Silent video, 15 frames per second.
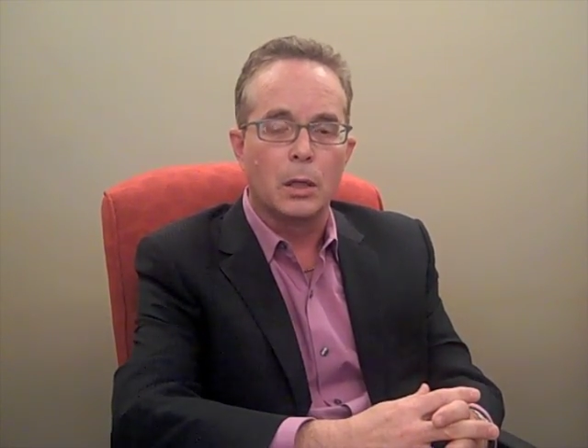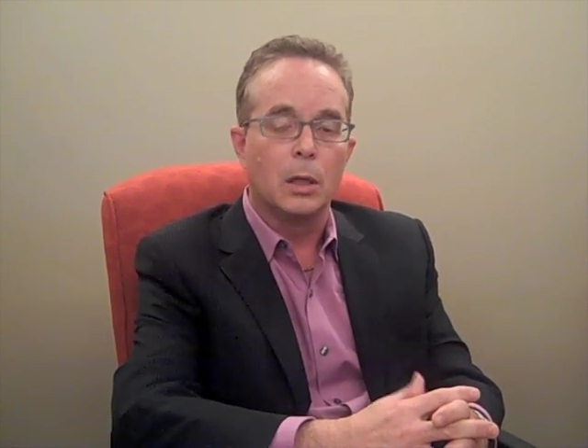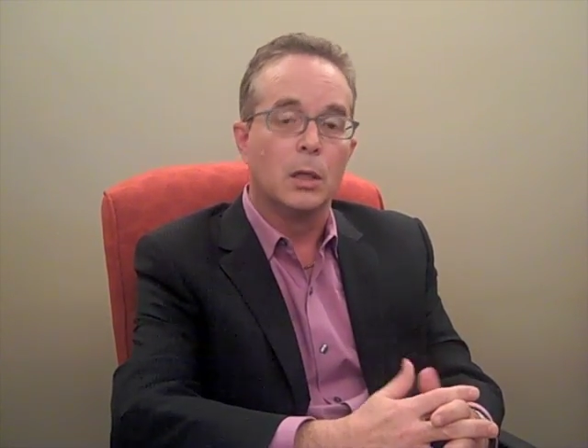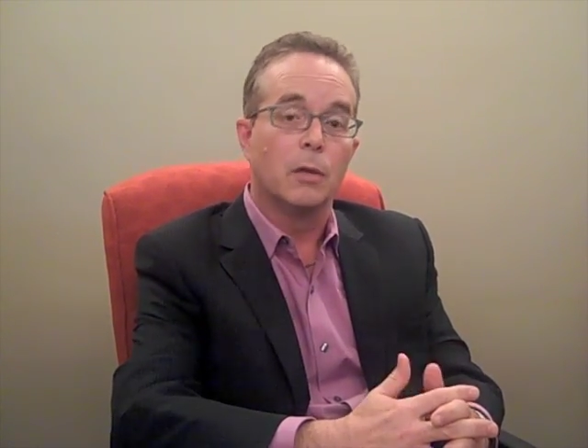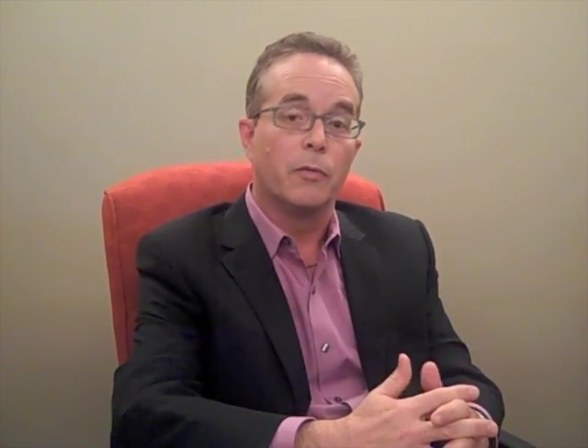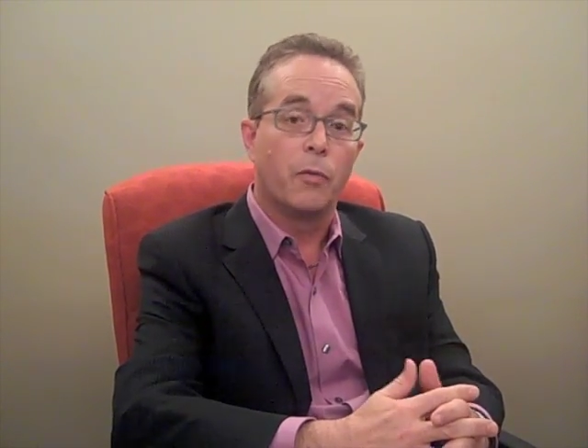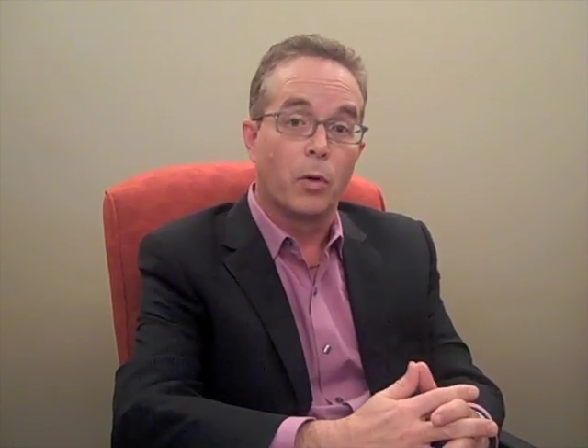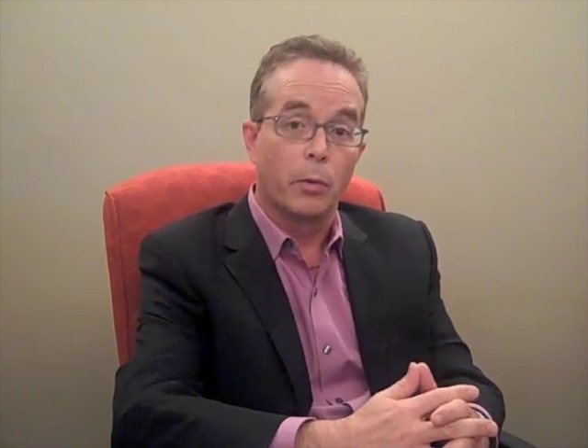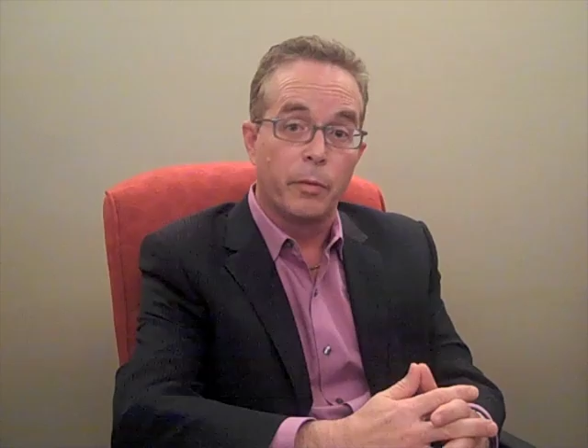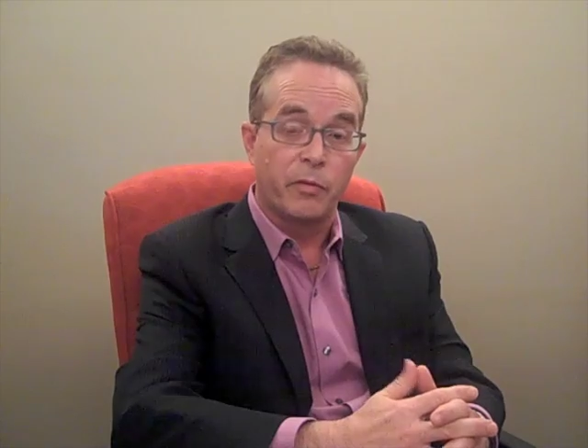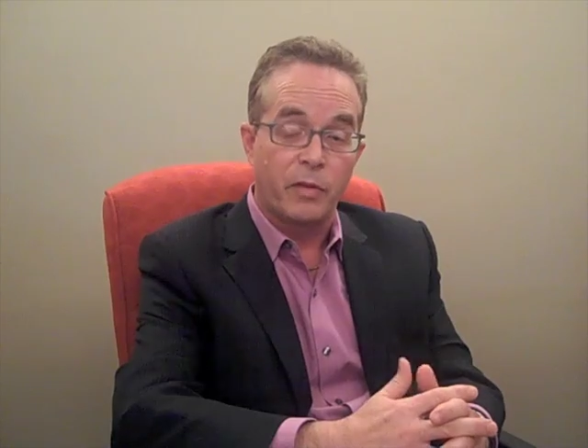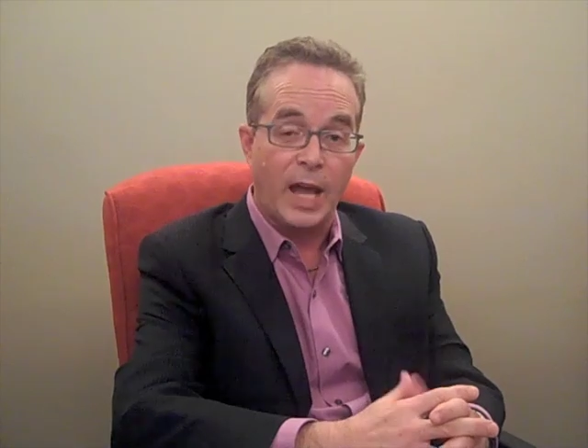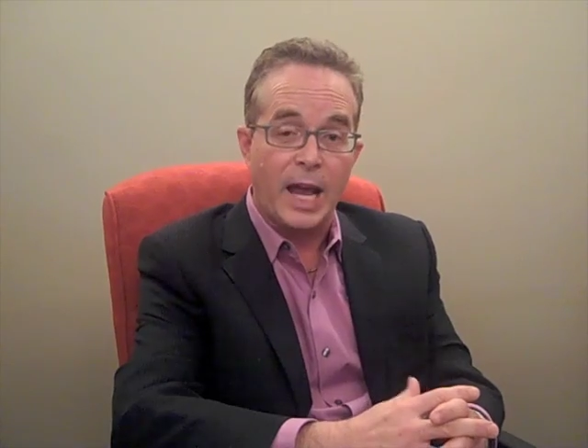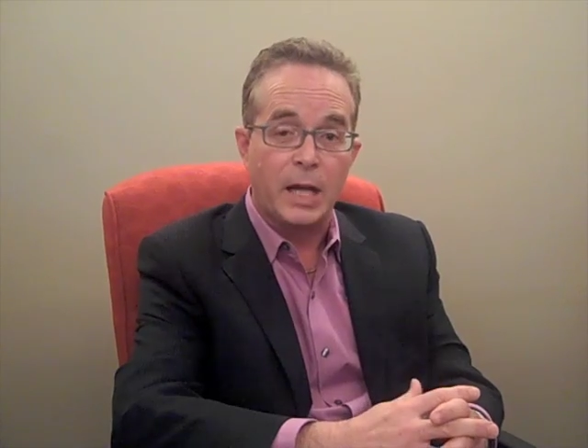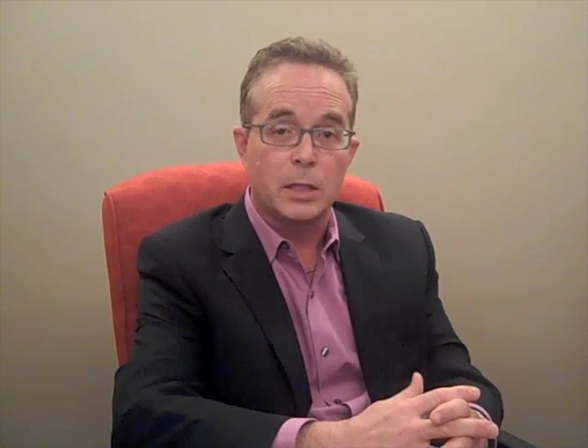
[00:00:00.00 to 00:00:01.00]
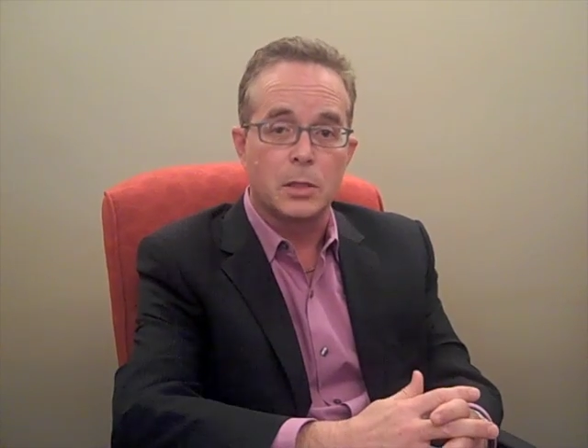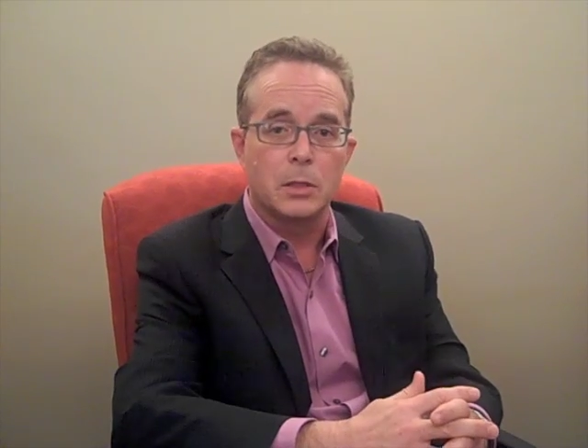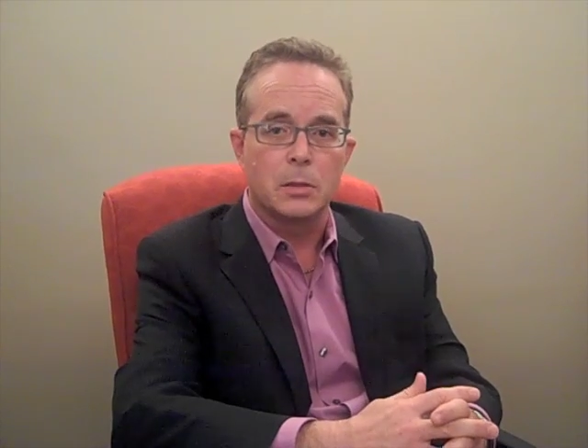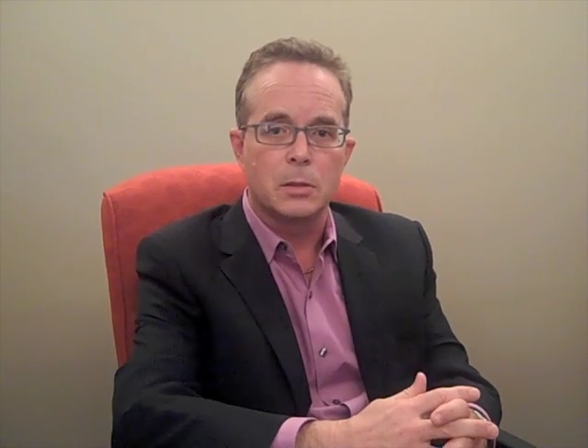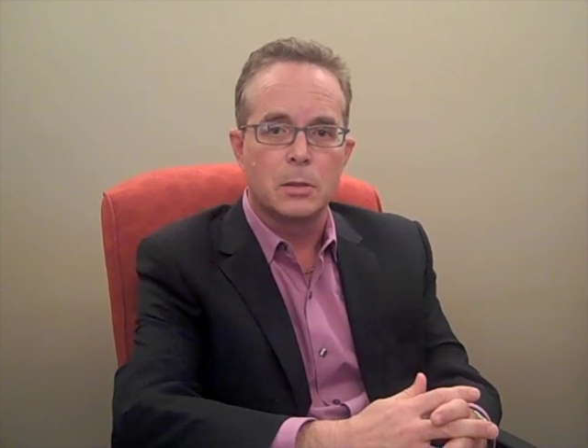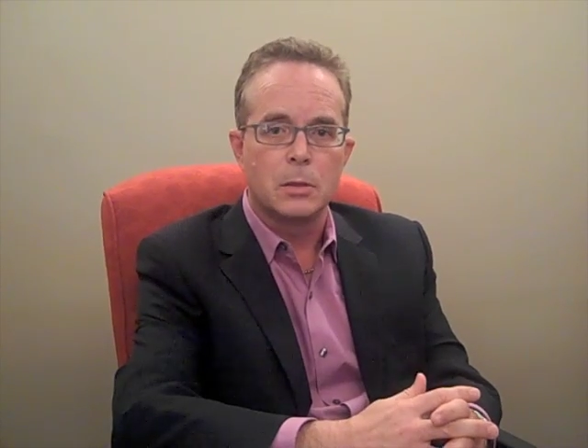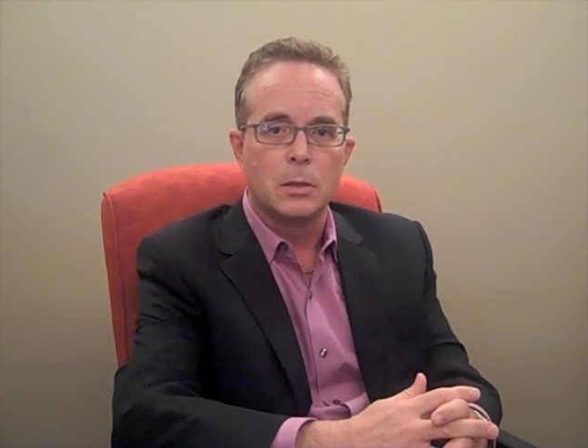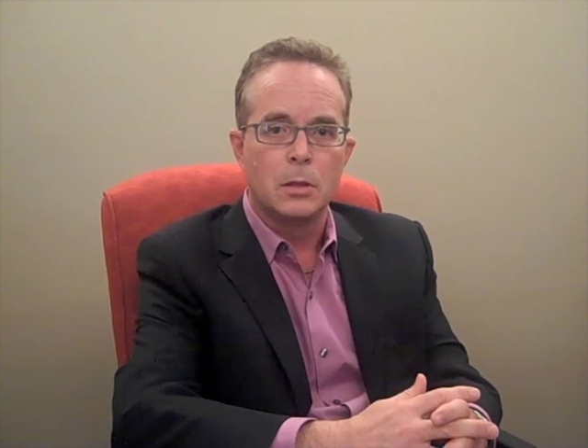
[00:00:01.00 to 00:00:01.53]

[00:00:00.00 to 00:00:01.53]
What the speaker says: in the form of taxes,